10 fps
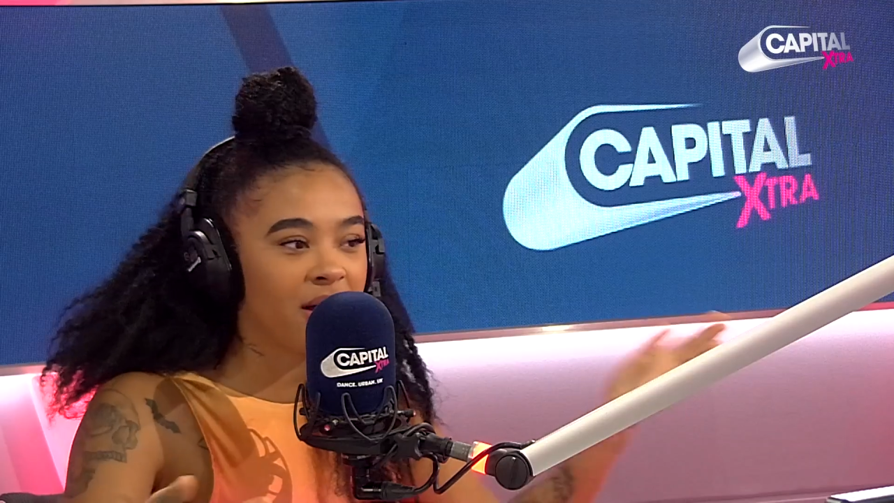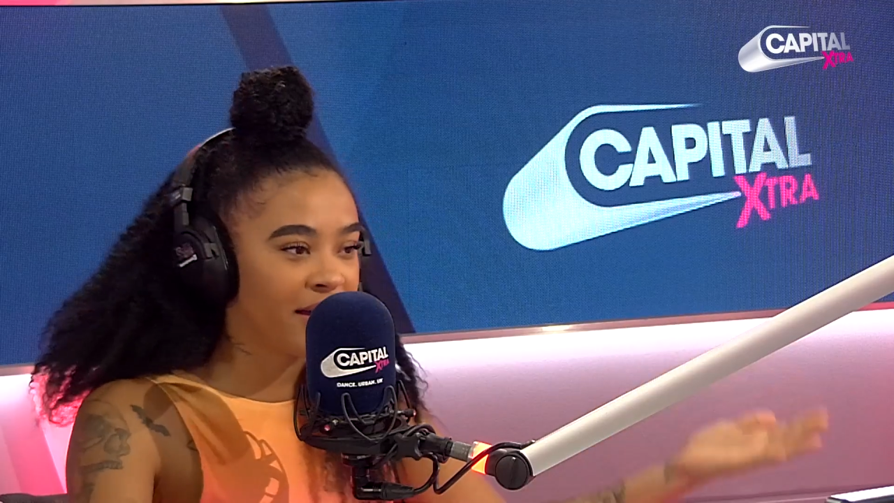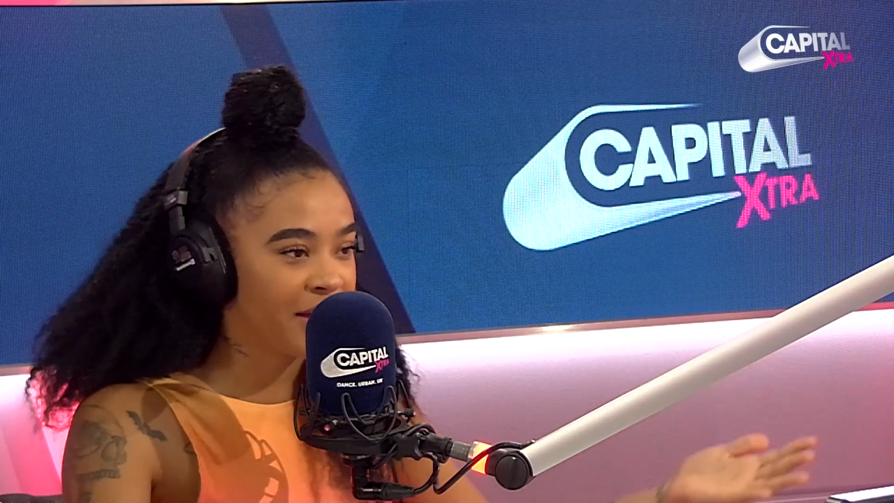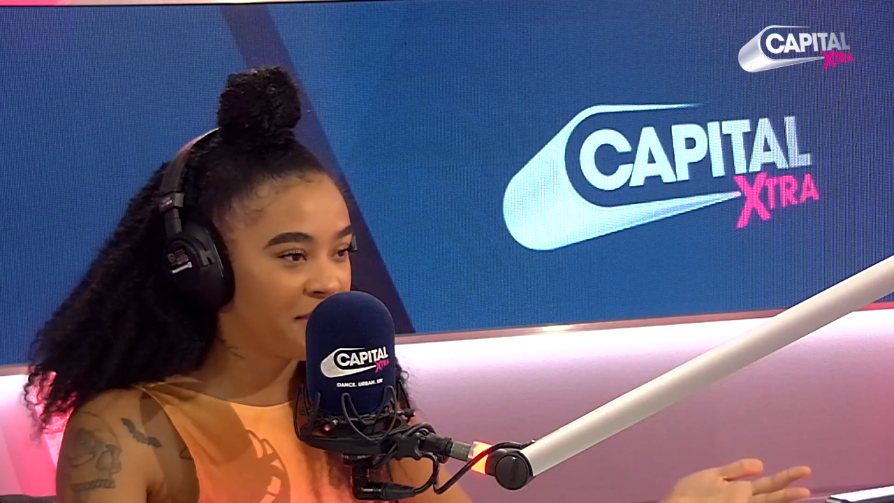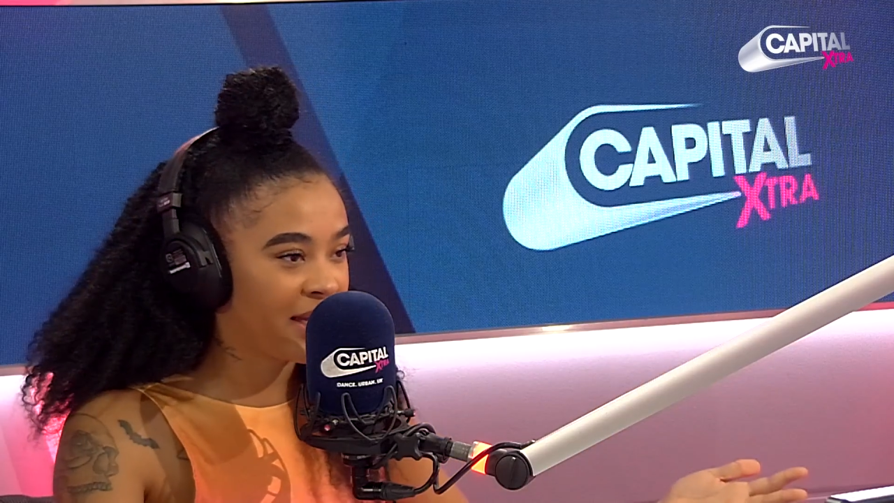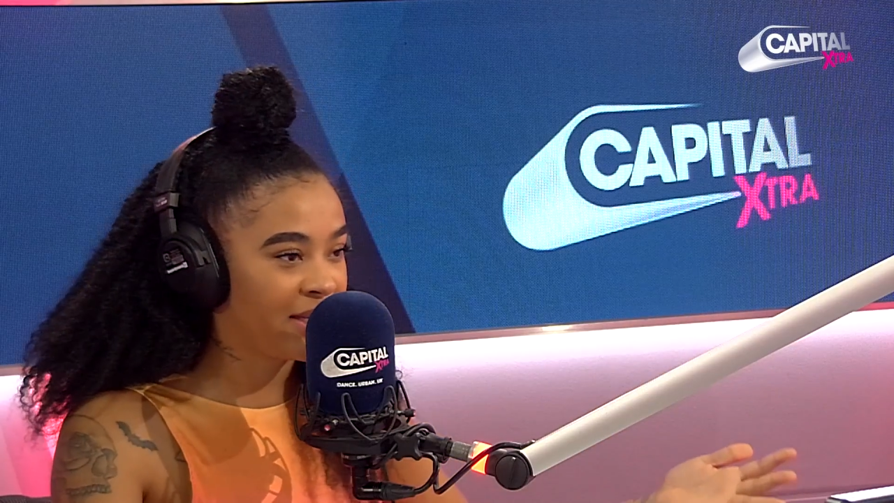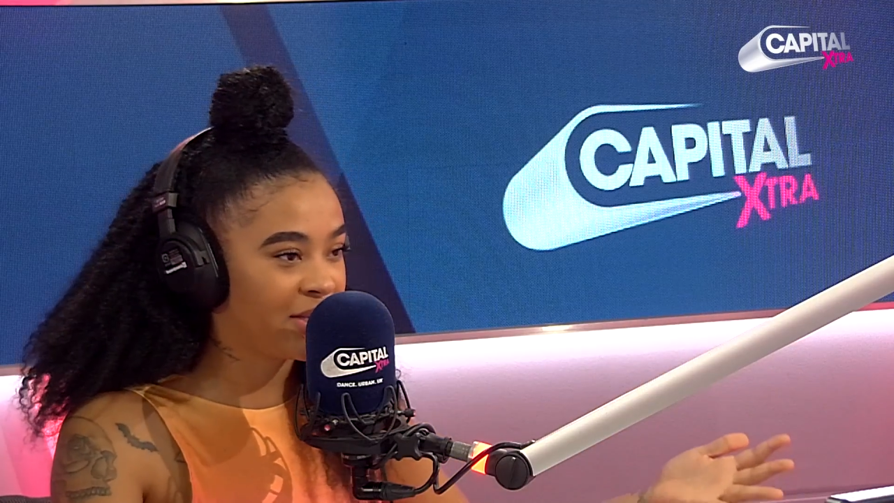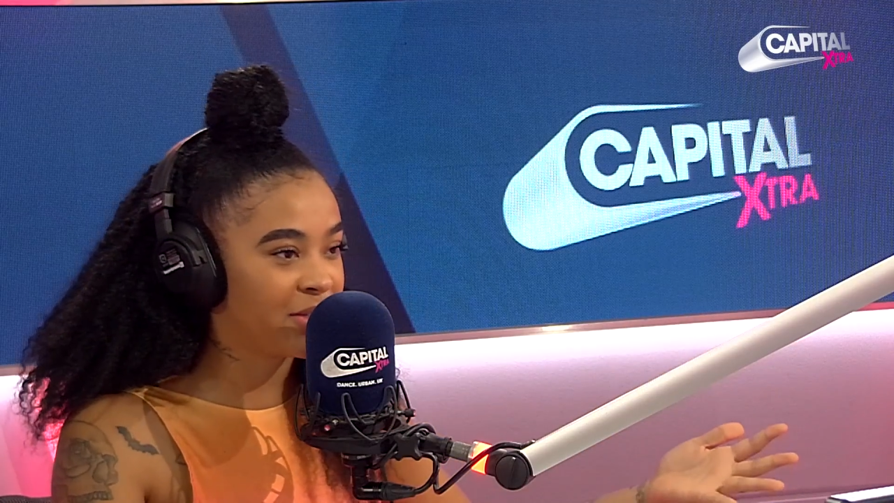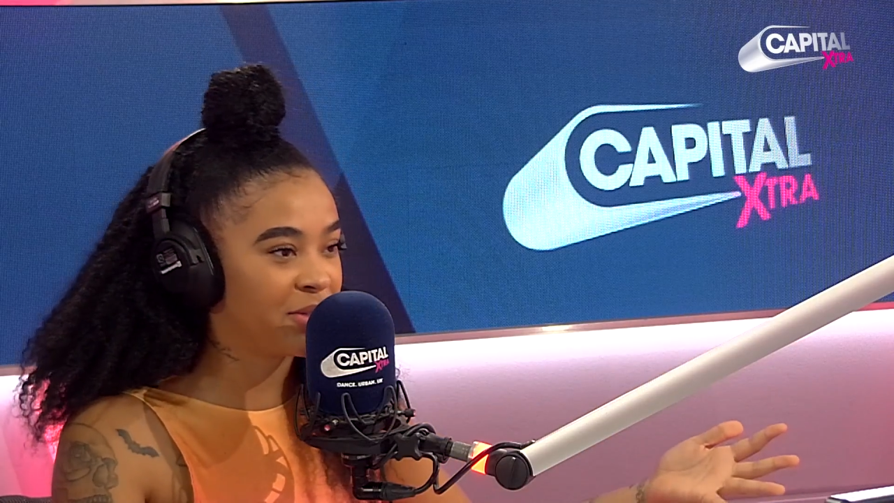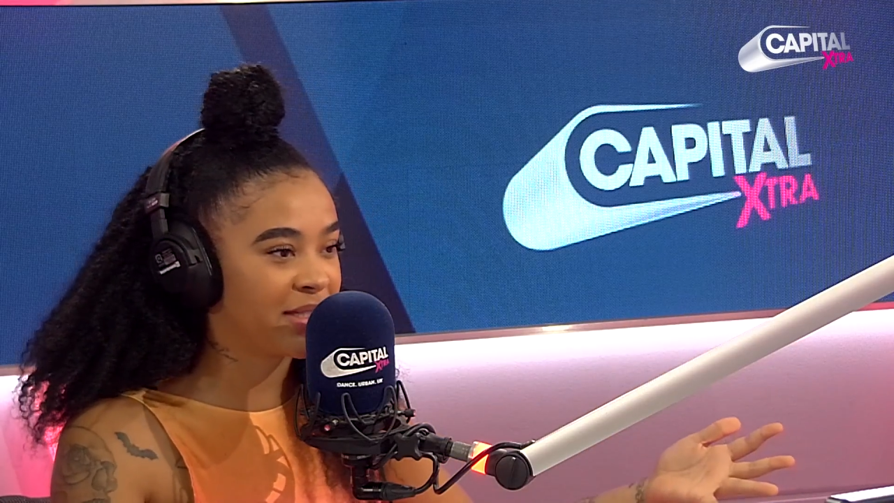Hurtin Me,
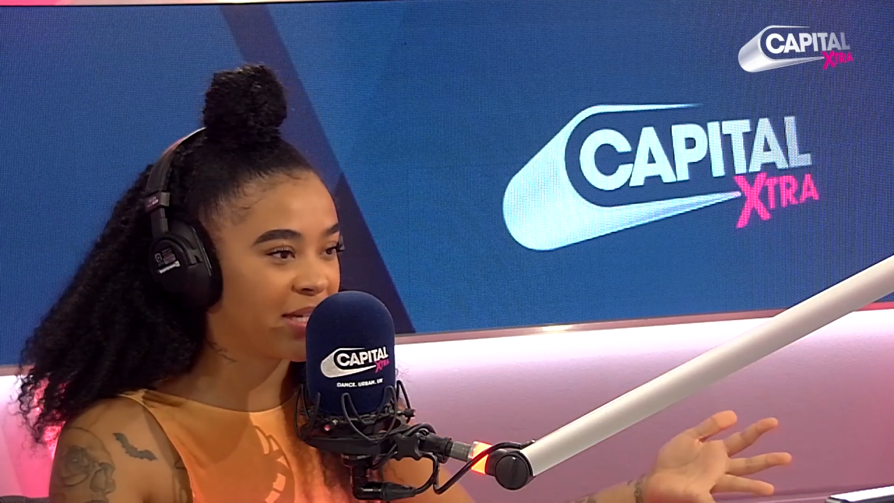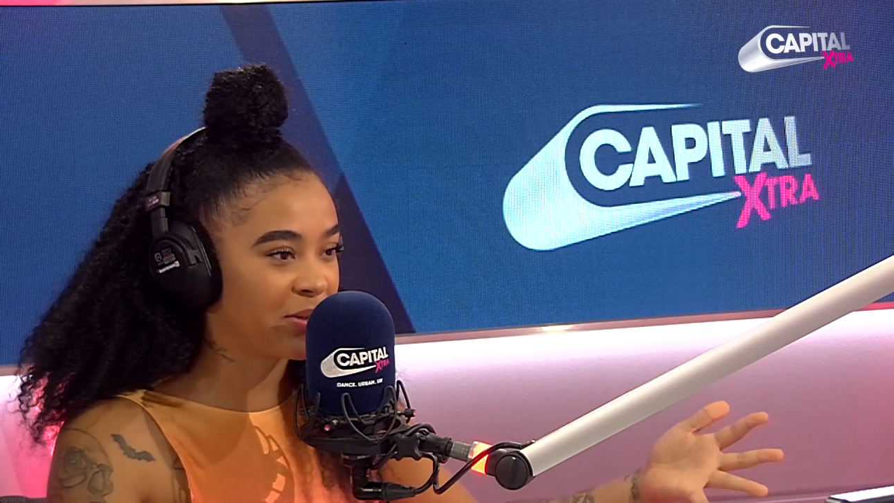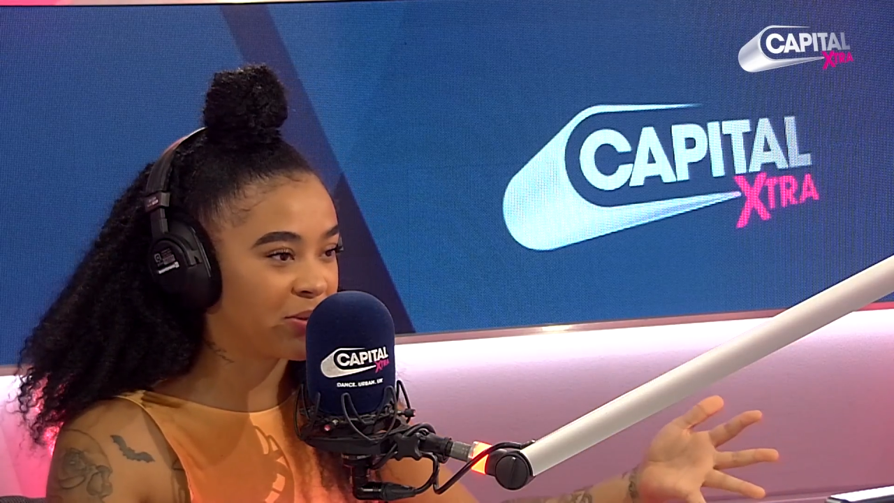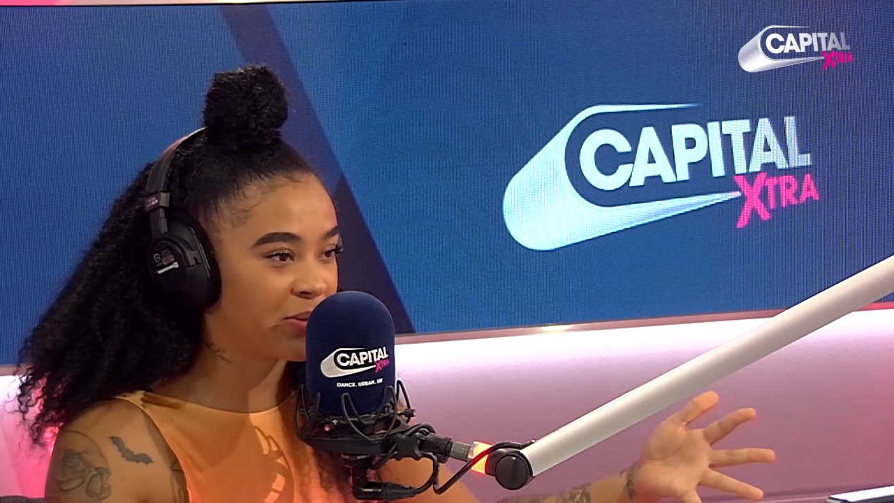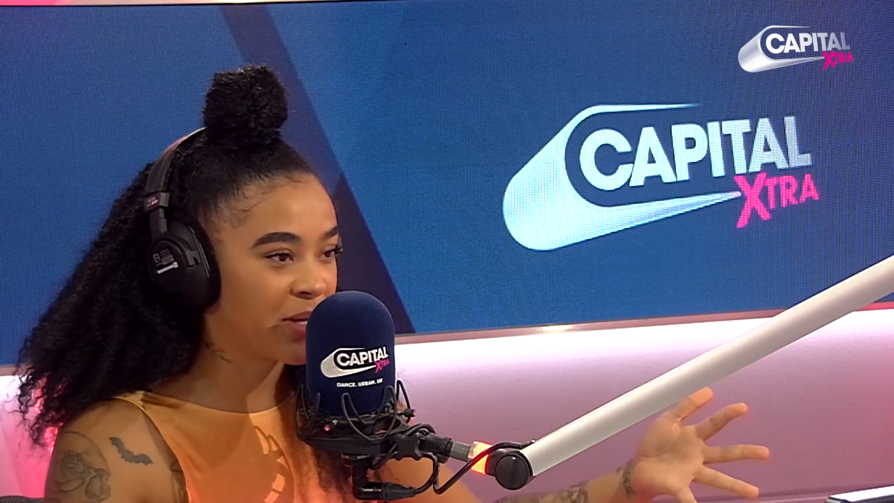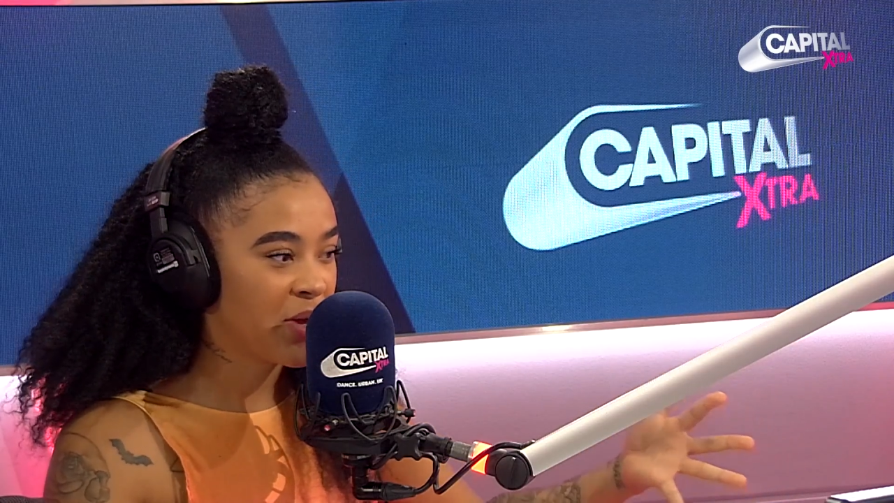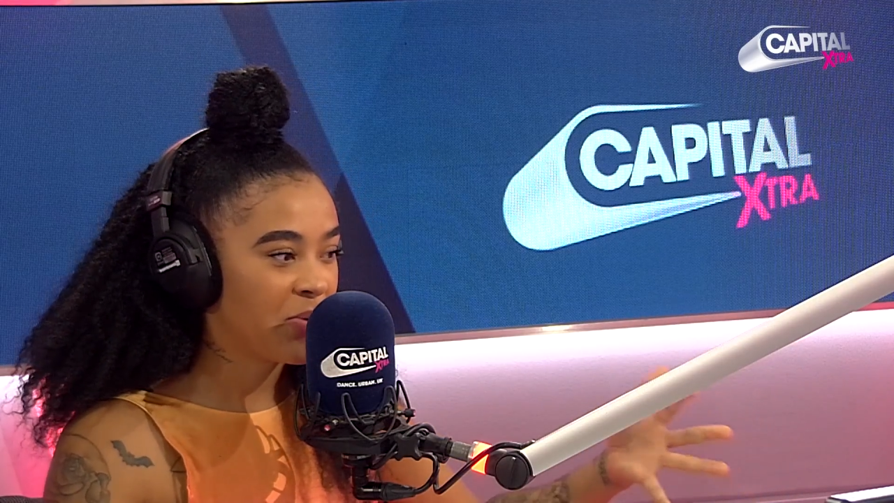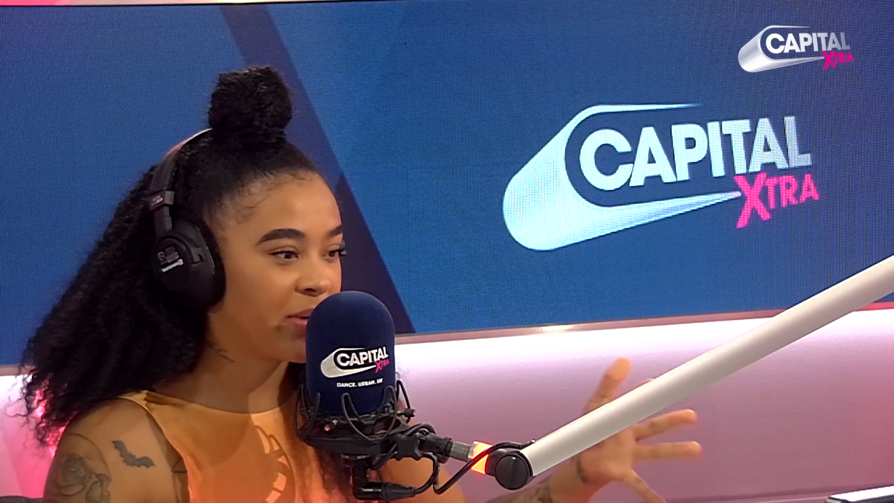your new single,